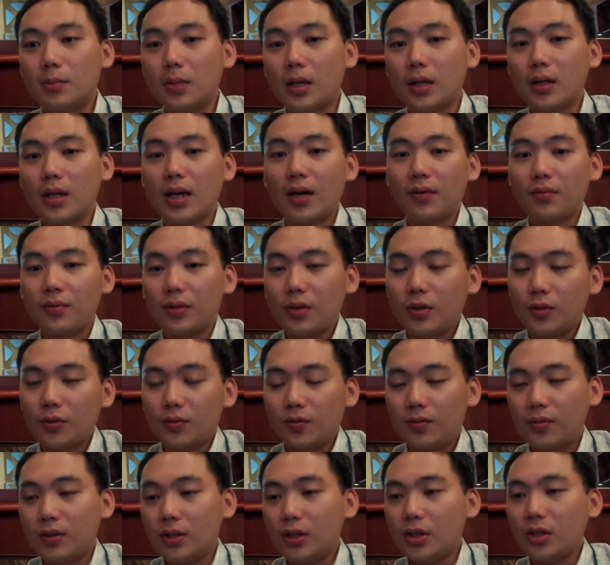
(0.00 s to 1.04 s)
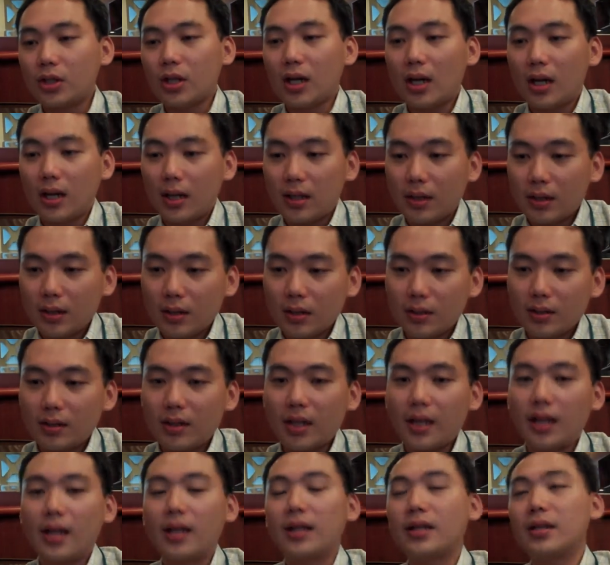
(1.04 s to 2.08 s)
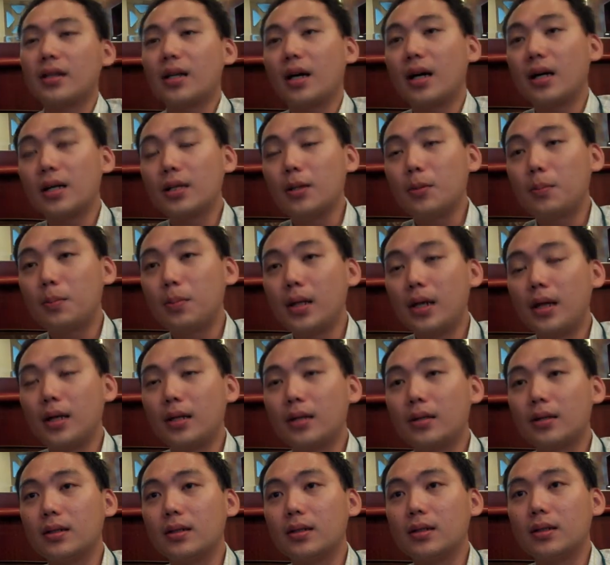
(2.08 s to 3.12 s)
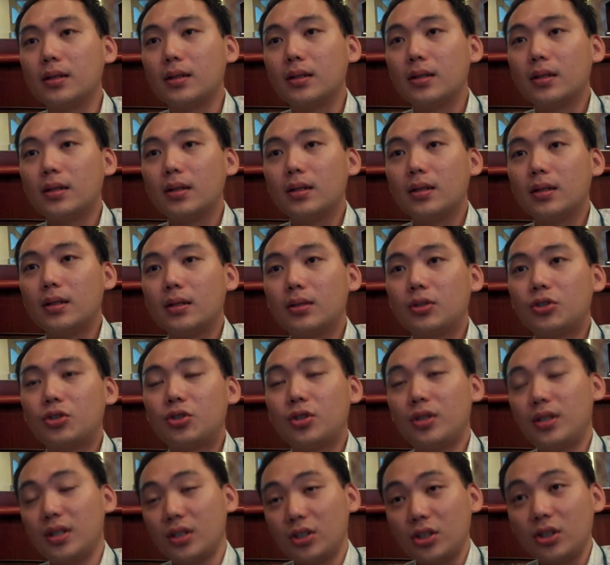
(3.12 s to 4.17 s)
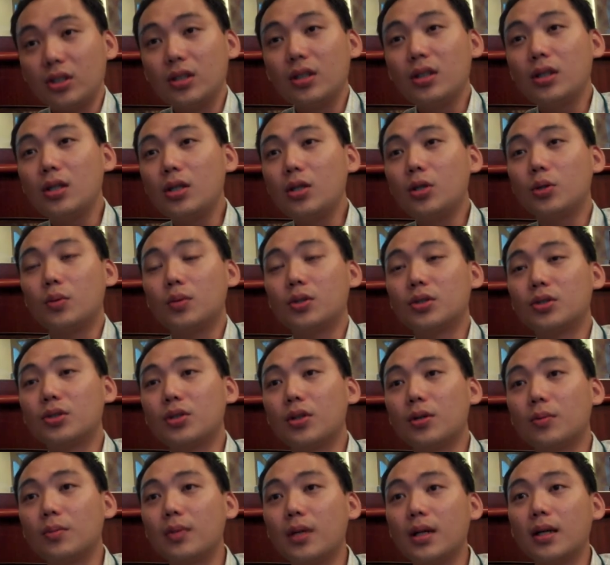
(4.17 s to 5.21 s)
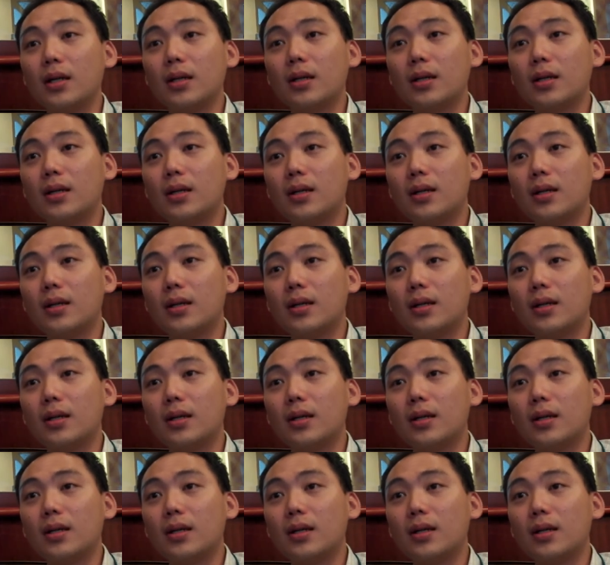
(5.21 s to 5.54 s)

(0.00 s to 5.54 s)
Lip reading: But after you finish that entire plan, traditionally you will stop there.